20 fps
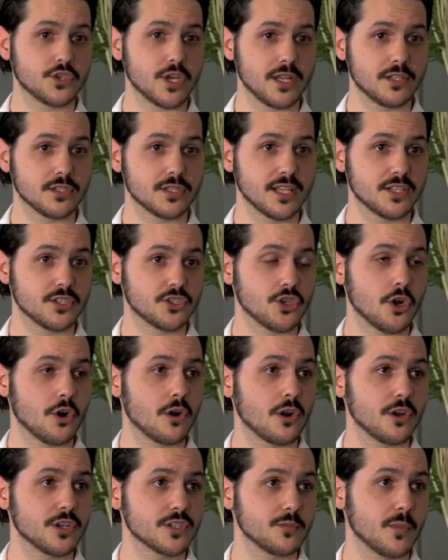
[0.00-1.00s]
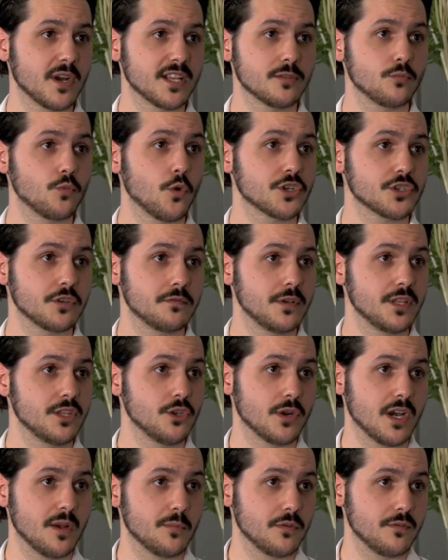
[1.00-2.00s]
change. Like Jongleurs might watch a
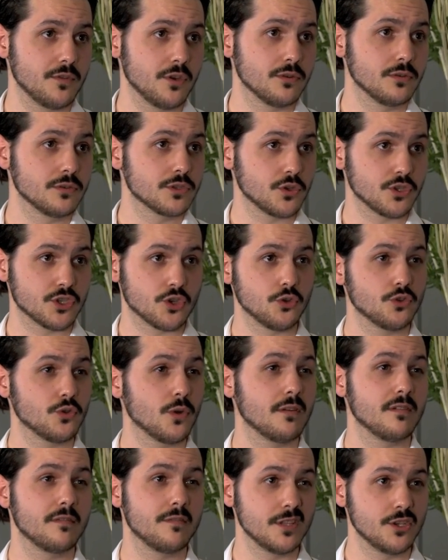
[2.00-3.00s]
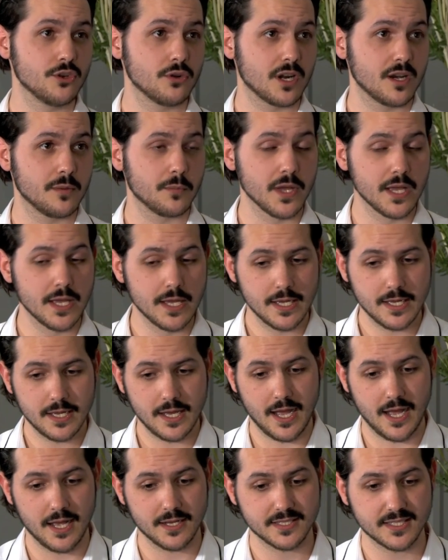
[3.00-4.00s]
video clip of you, so it's good to have a video clip,
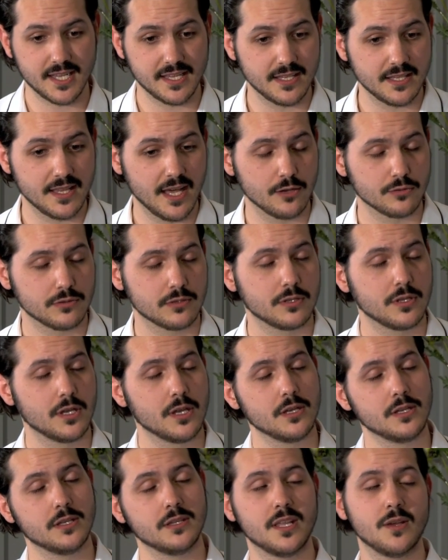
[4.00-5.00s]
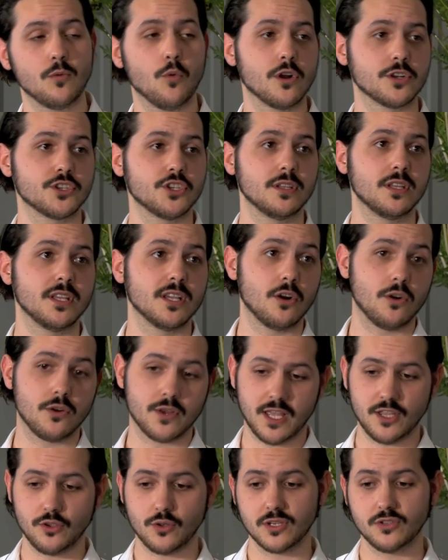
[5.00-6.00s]
send it out. They watch it, they go,
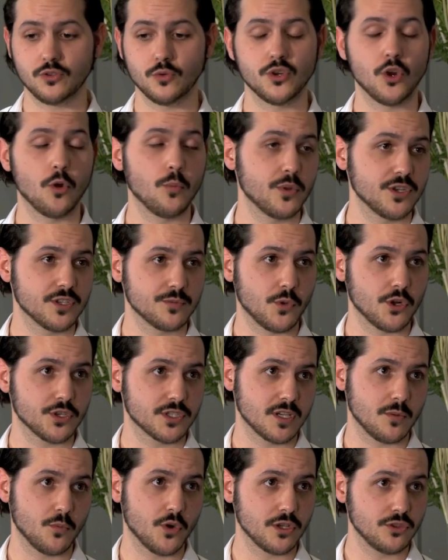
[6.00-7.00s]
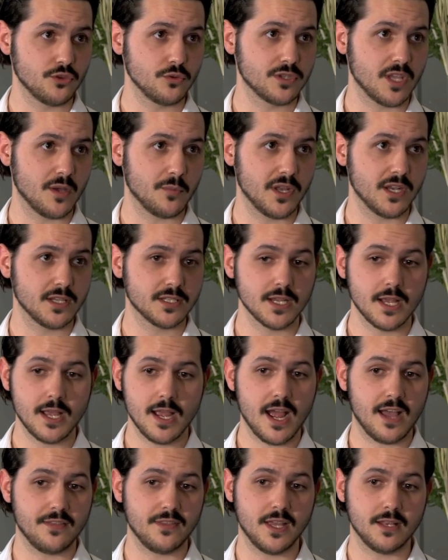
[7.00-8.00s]
okay, you can do an open spot somewhere, do 10 minutes,
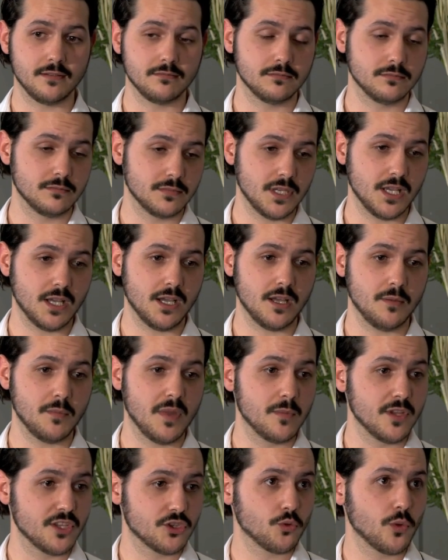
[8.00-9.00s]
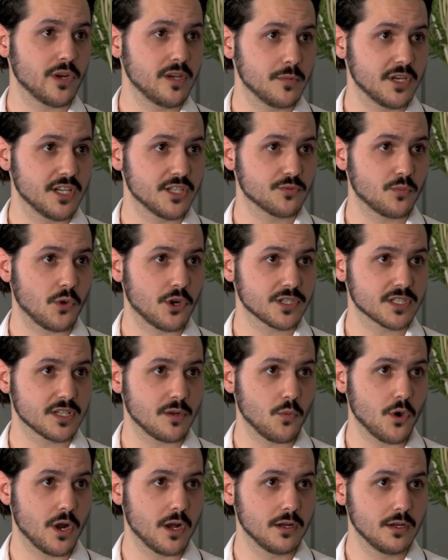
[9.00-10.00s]
and then maybe a 20-minute spot
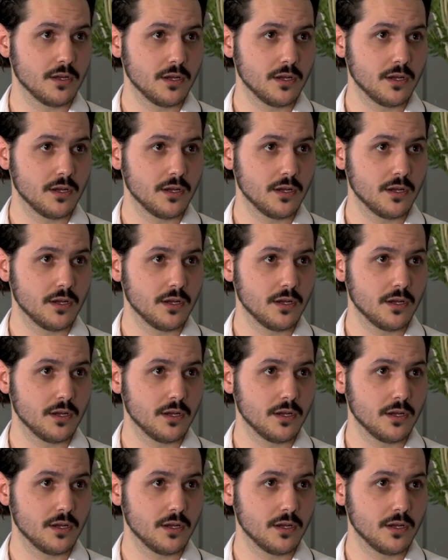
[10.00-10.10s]
somewhere.